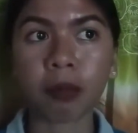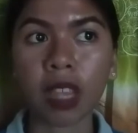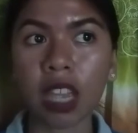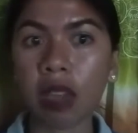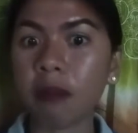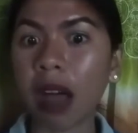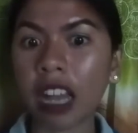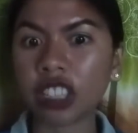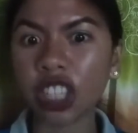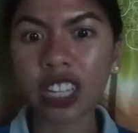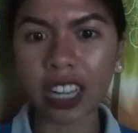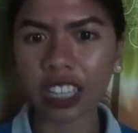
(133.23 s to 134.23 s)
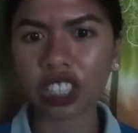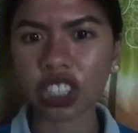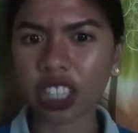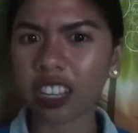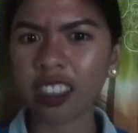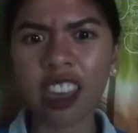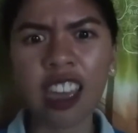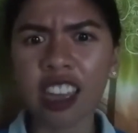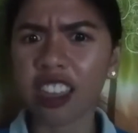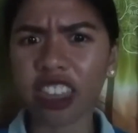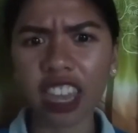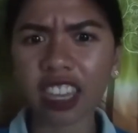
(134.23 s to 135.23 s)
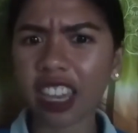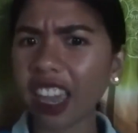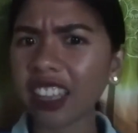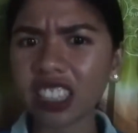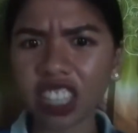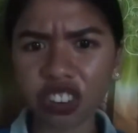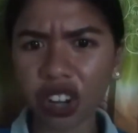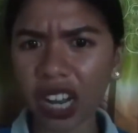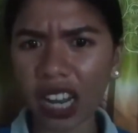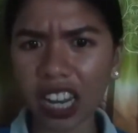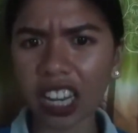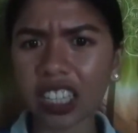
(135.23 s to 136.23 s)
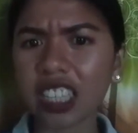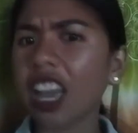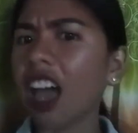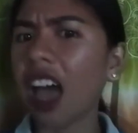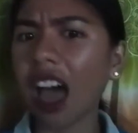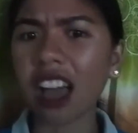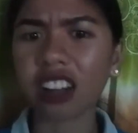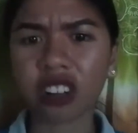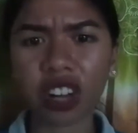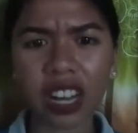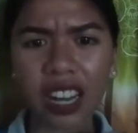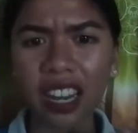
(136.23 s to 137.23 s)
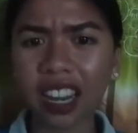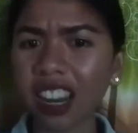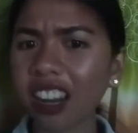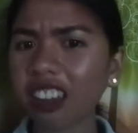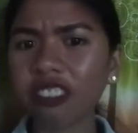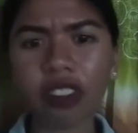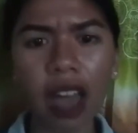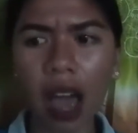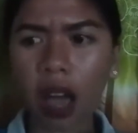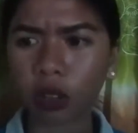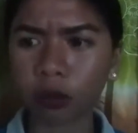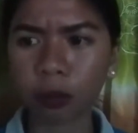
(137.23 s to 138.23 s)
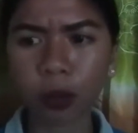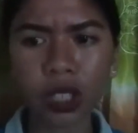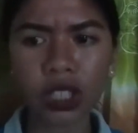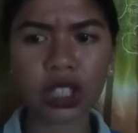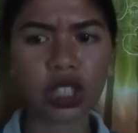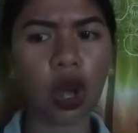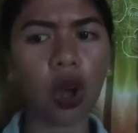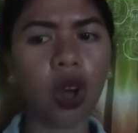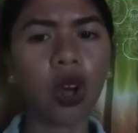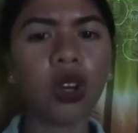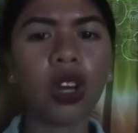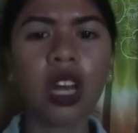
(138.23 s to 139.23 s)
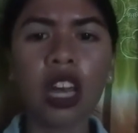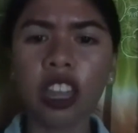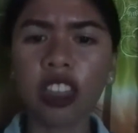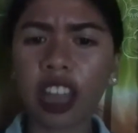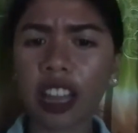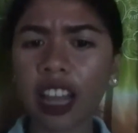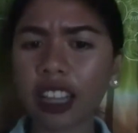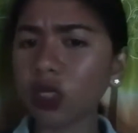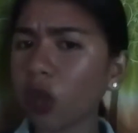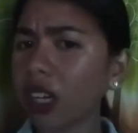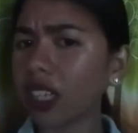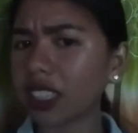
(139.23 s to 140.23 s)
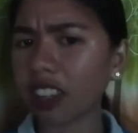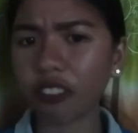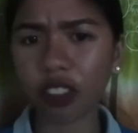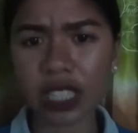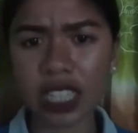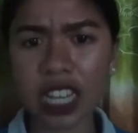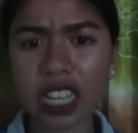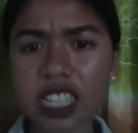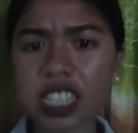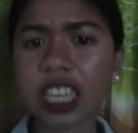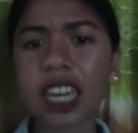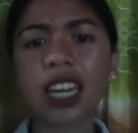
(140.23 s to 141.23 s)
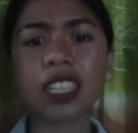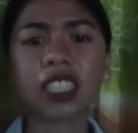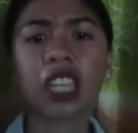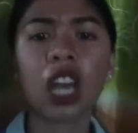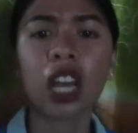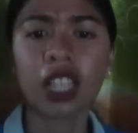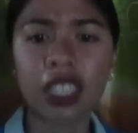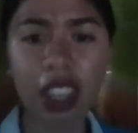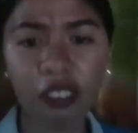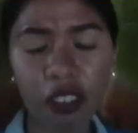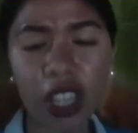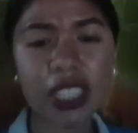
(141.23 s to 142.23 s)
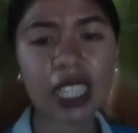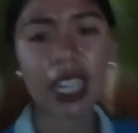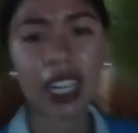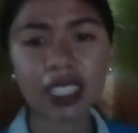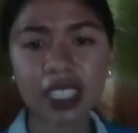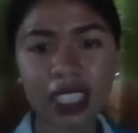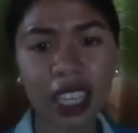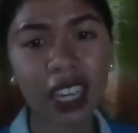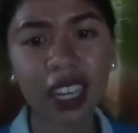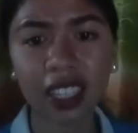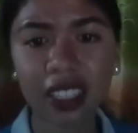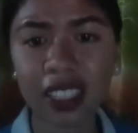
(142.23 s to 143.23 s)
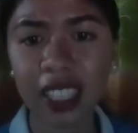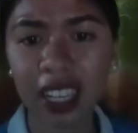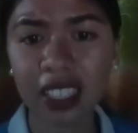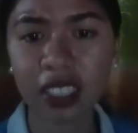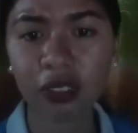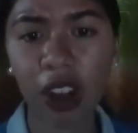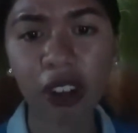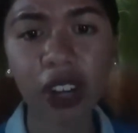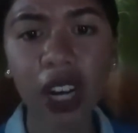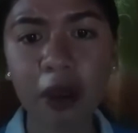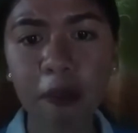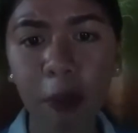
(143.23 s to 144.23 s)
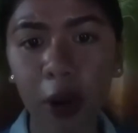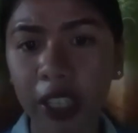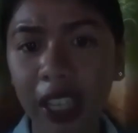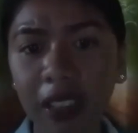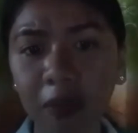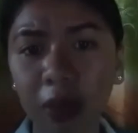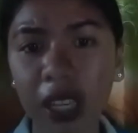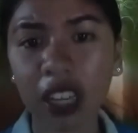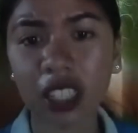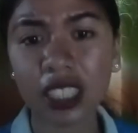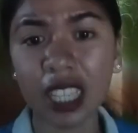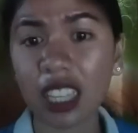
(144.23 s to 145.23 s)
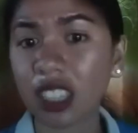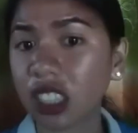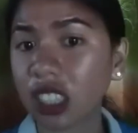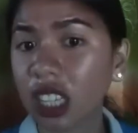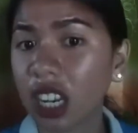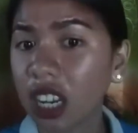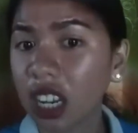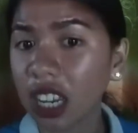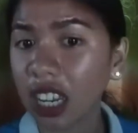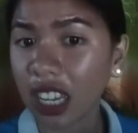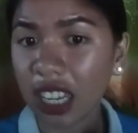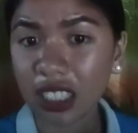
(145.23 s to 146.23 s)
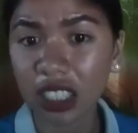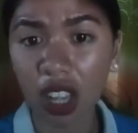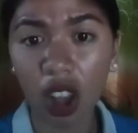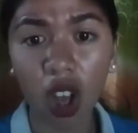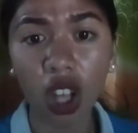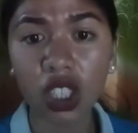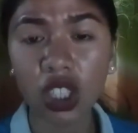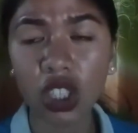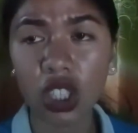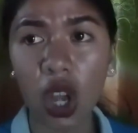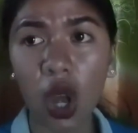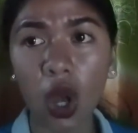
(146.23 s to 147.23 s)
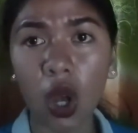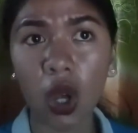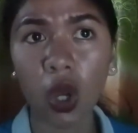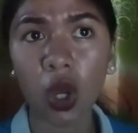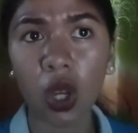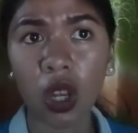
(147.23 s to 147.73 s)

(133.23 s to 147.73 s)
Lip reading: imagination, they can't create a creative output. So the last one is the physical skills. The physical skills is very important because it is also